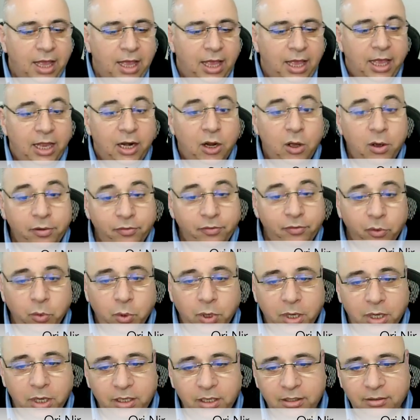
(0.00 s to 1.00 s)
Hello,
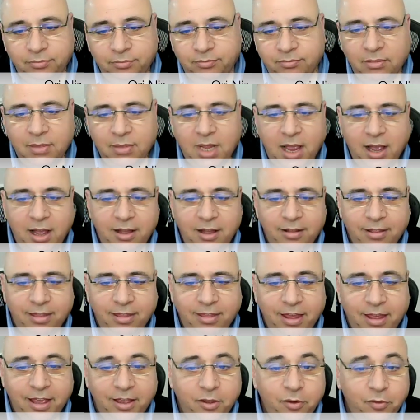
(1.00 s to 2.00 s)
everyone.
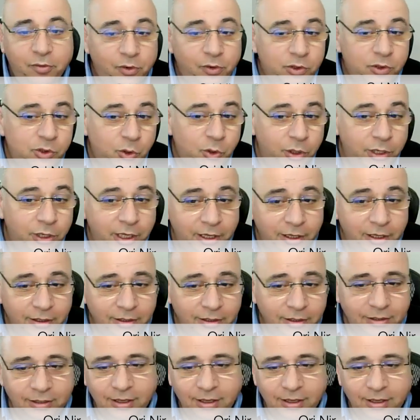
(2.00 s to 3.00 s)
Thank you for
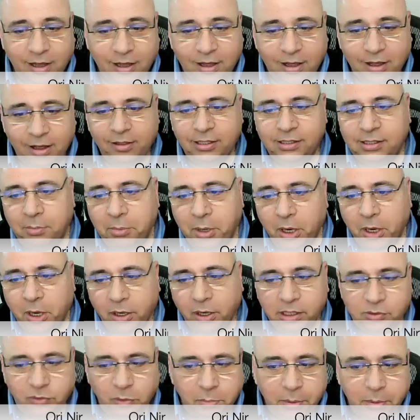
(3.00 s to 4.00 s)
joining this
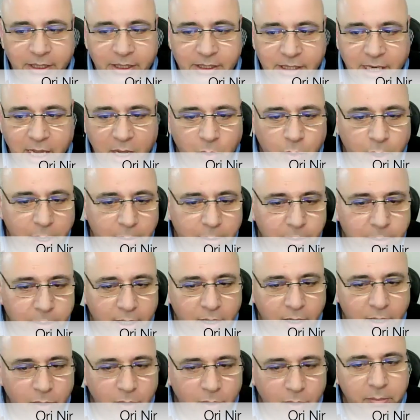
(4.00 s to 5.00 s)
Americans for Peace Now
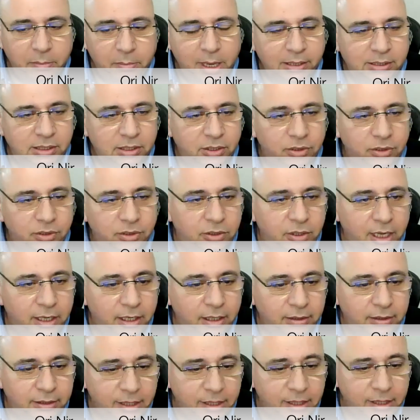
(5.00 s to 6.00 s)
webinar with Ambassador
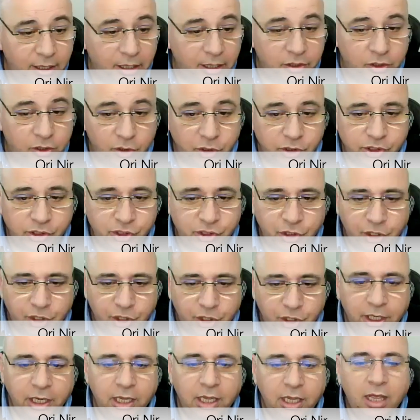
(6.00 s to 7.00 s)
Daniel Kurtzer.
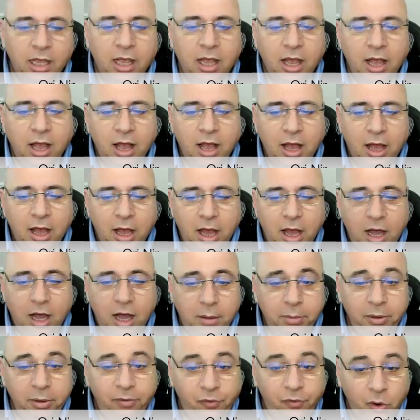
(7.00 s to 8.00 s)

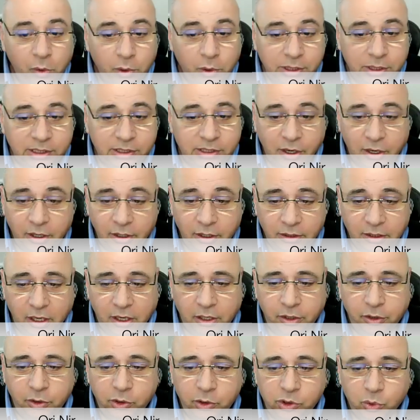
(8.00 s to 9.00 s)
Before we start, our
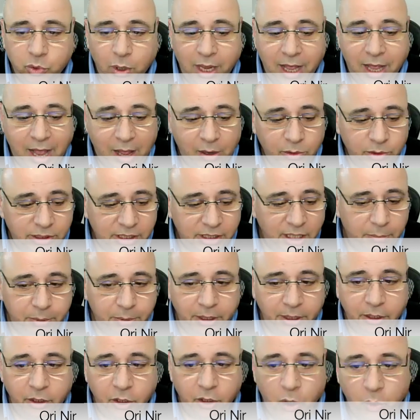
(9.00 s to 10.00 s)
usual
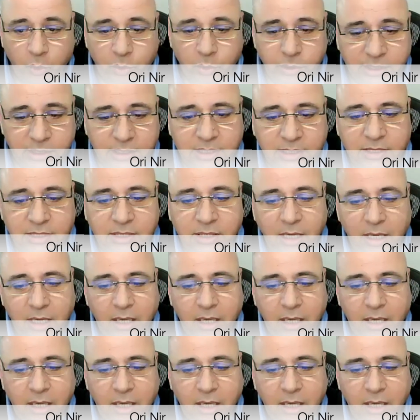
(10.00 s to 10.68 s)
housekeeping notes.